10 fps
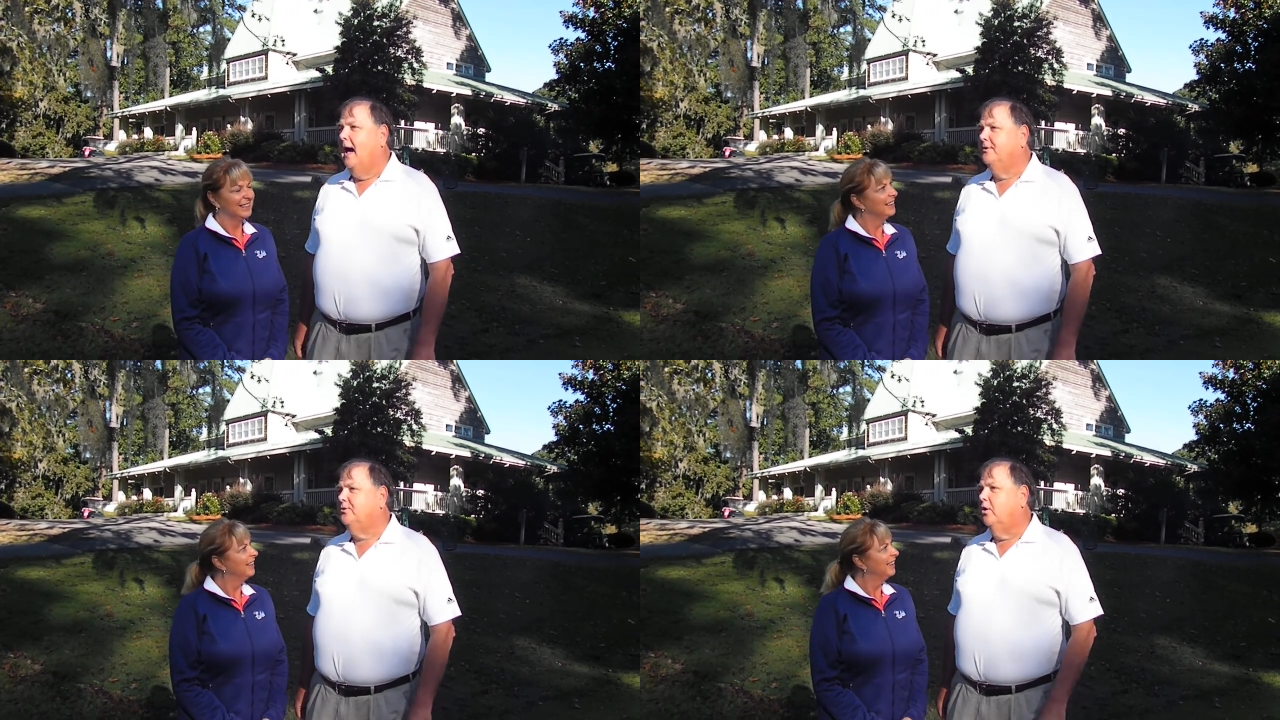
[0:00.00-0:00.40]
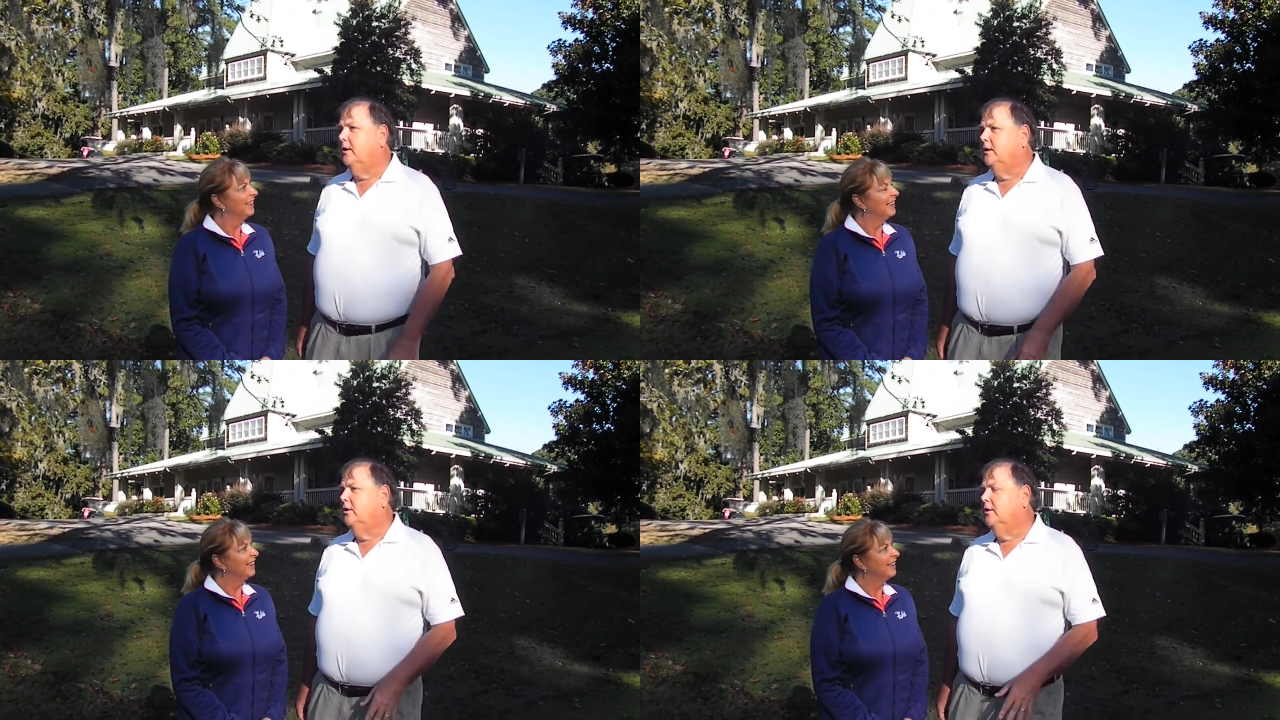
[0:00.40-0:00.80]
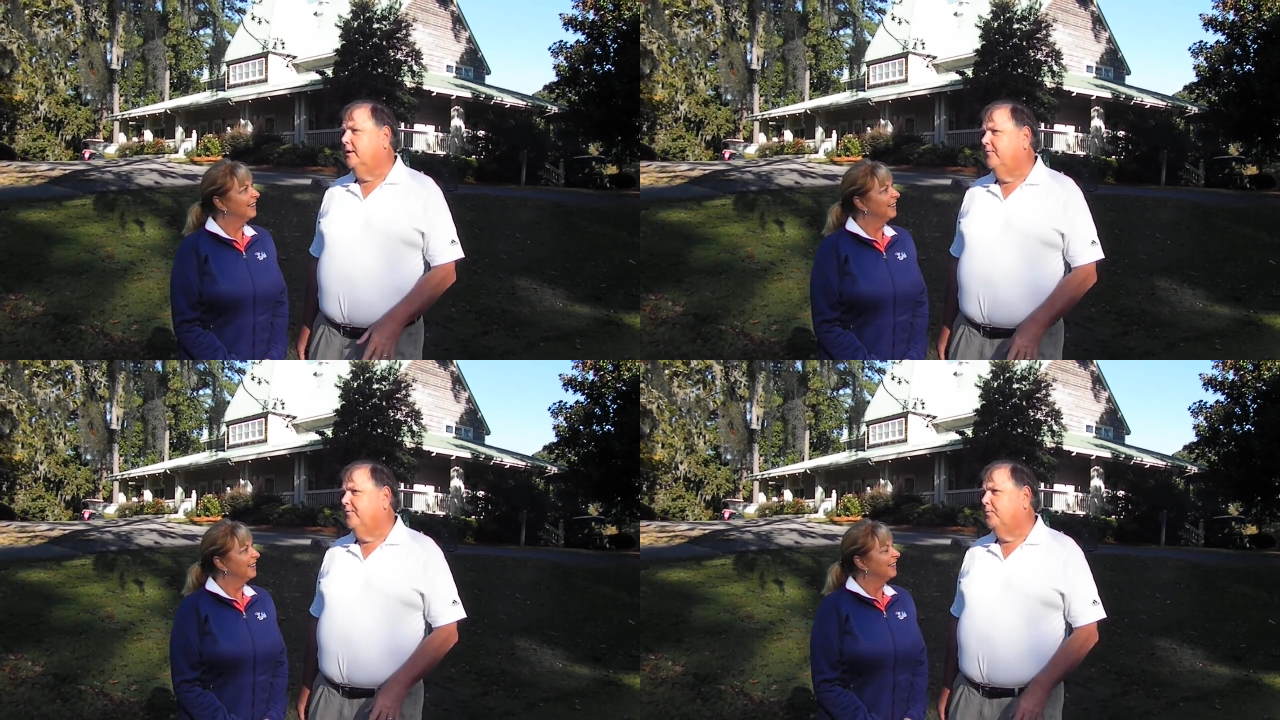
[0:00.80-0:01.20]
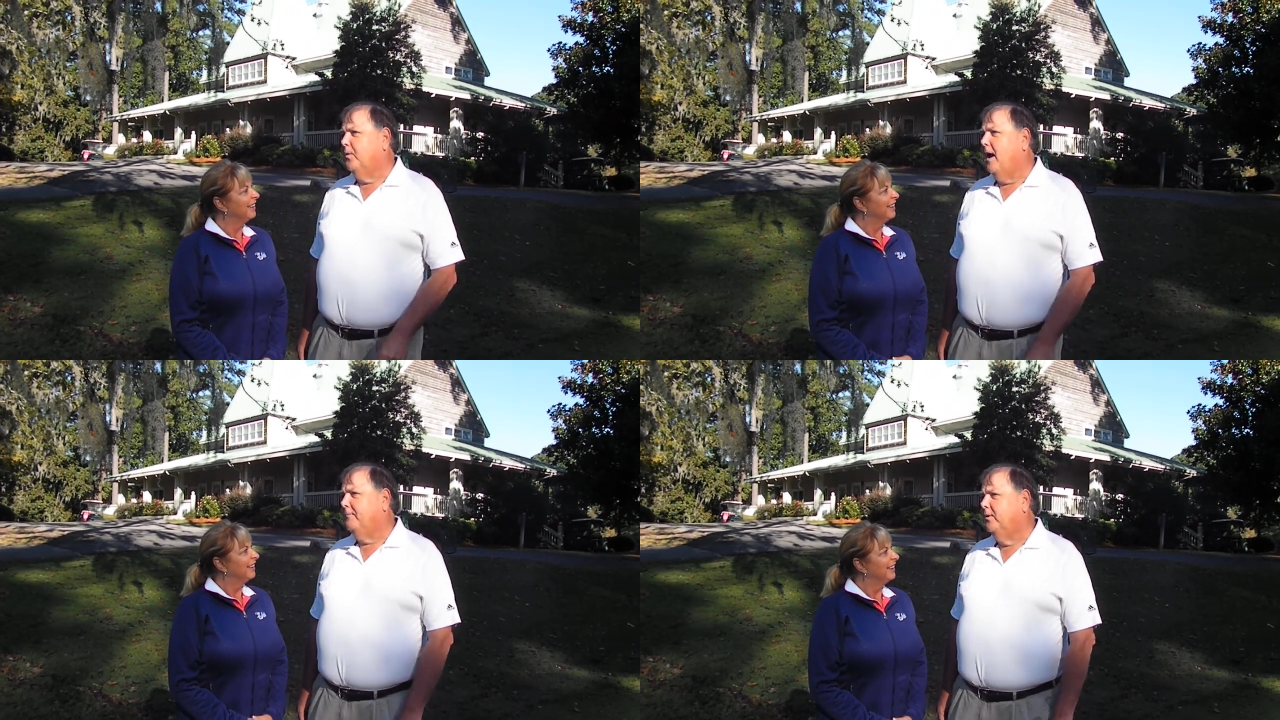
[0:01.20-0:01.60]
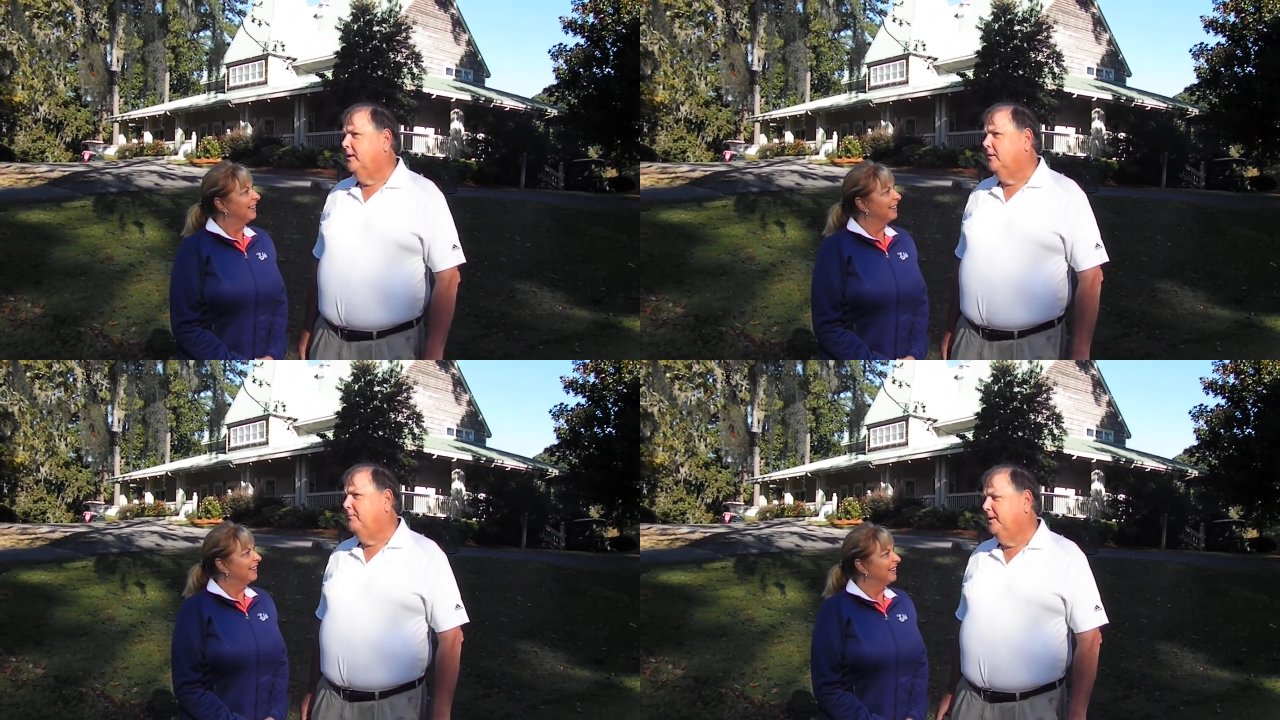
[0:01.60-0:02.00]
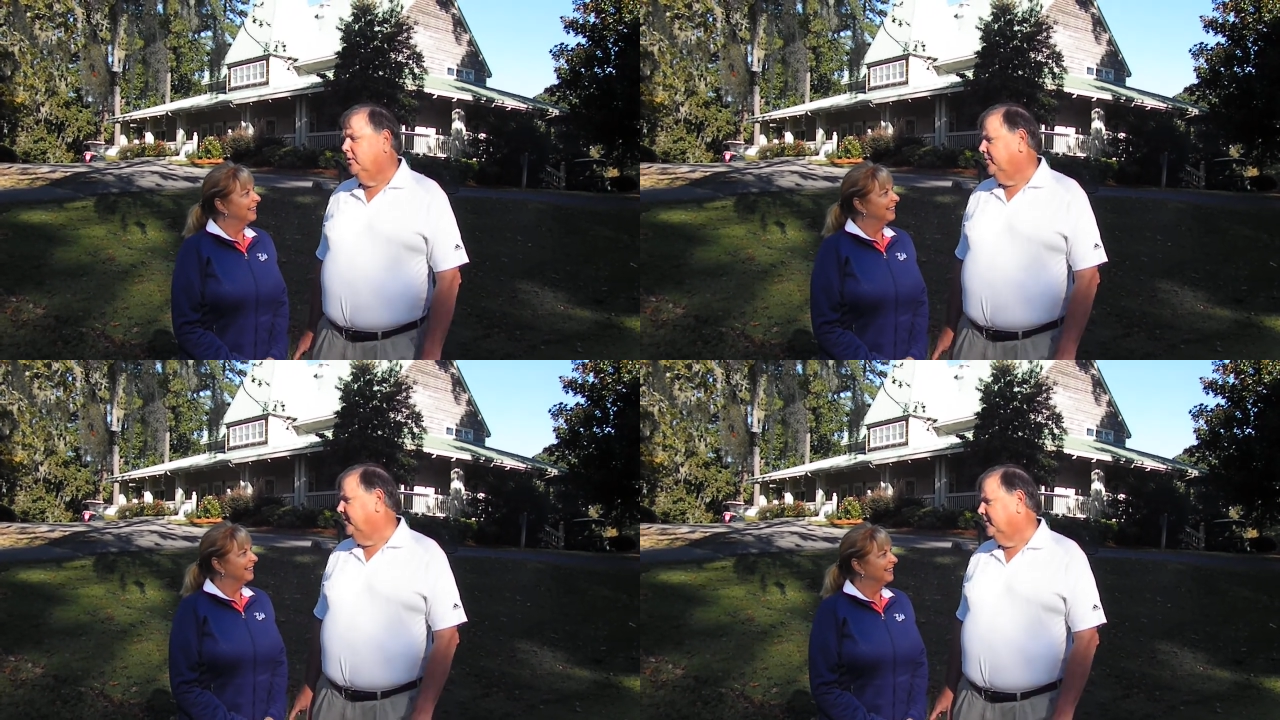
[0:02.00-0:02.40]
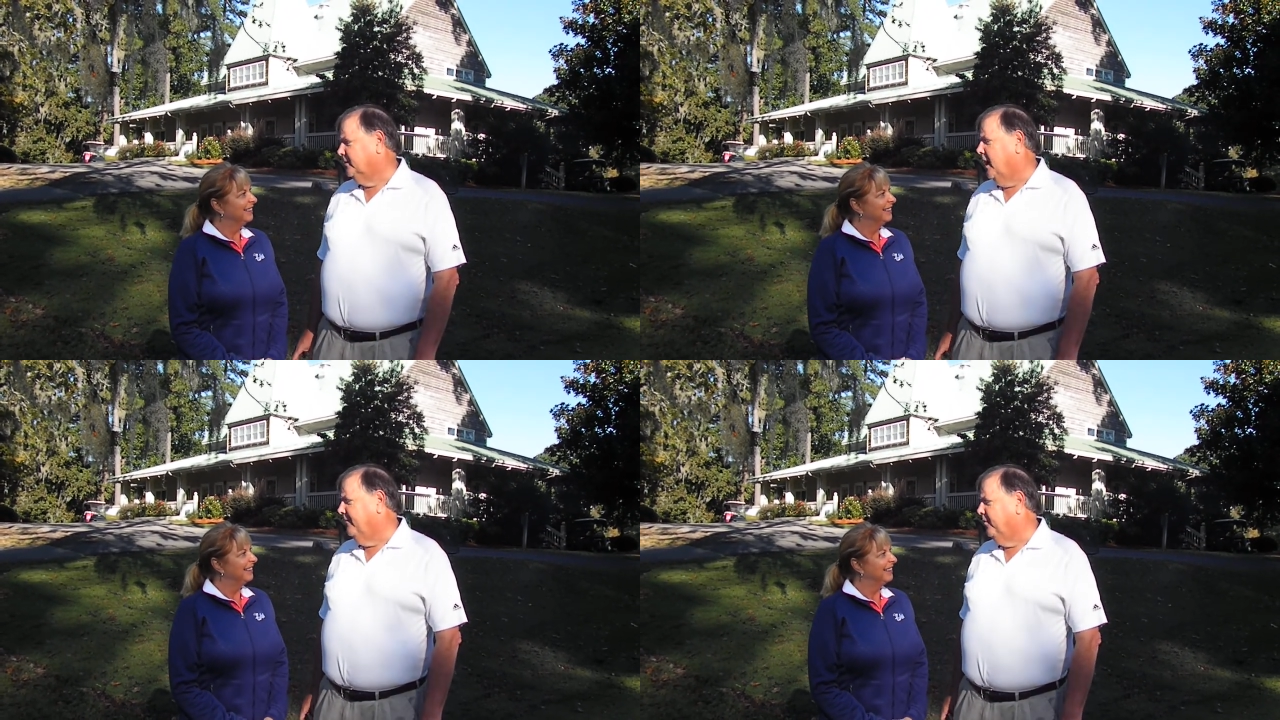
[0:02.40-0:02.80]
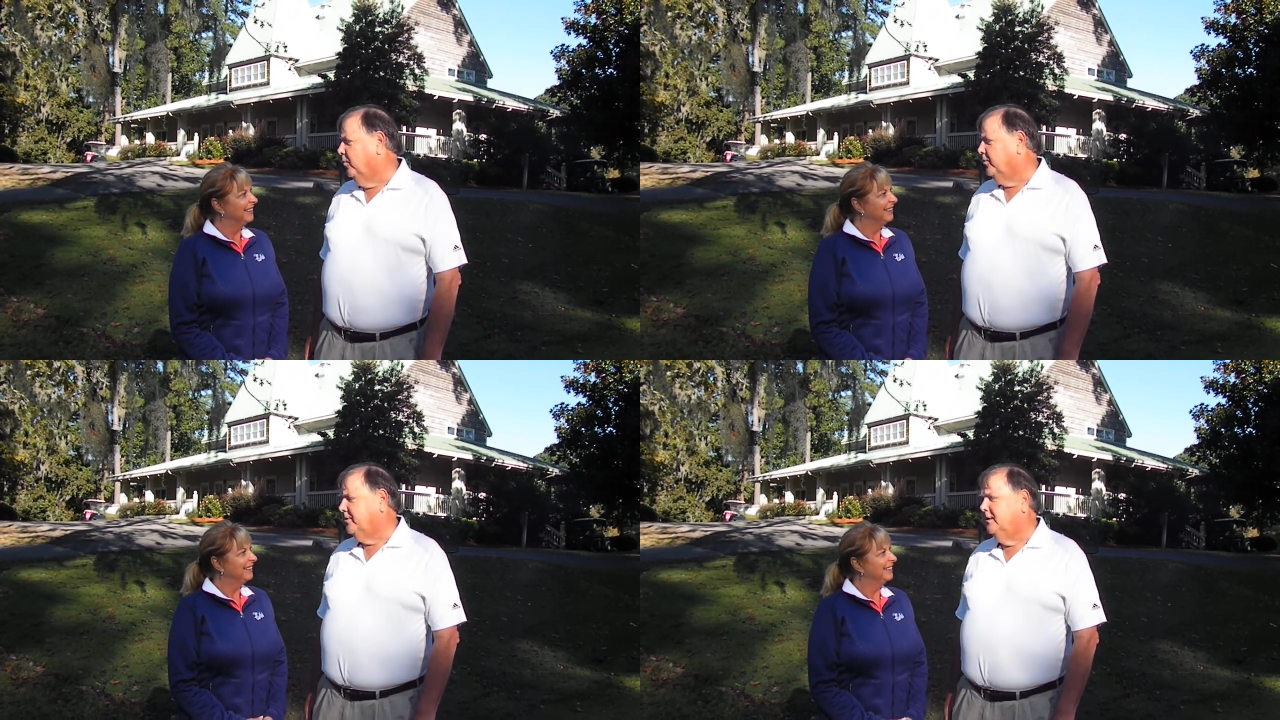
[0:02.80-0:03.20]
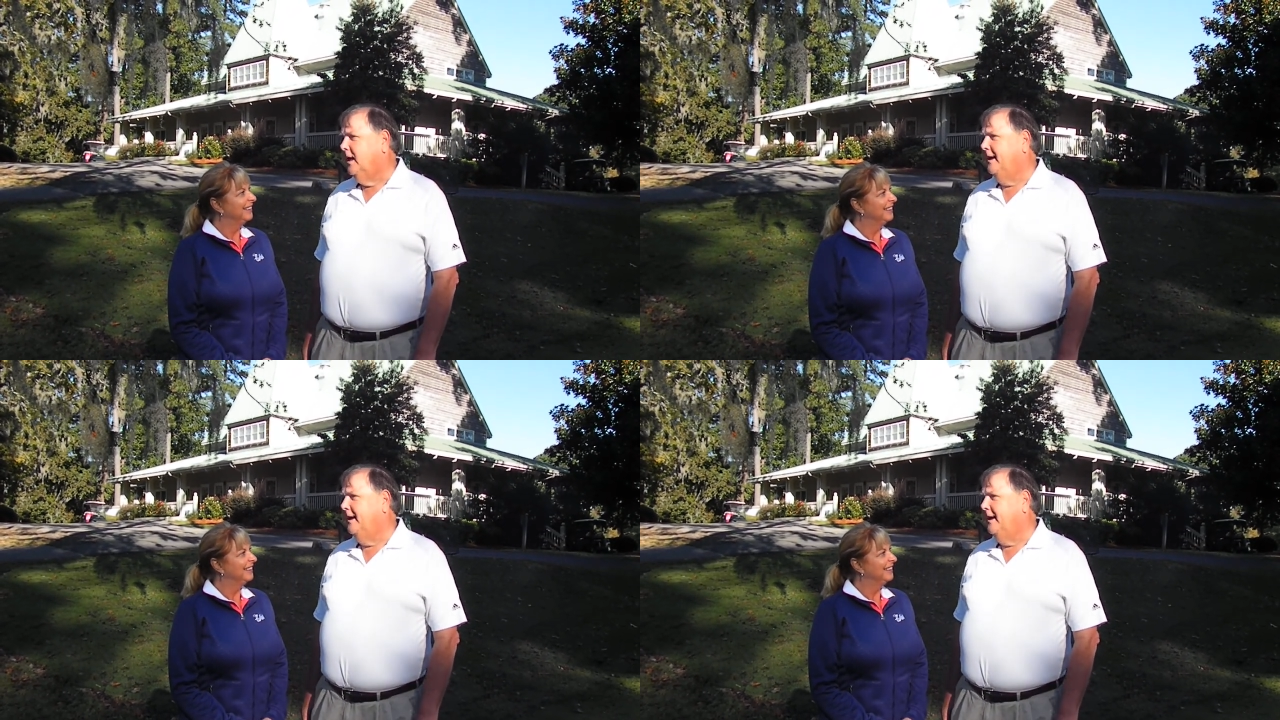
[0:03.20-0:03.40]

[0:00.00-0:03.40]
Speaker 1: I started looking for property to build this golf course in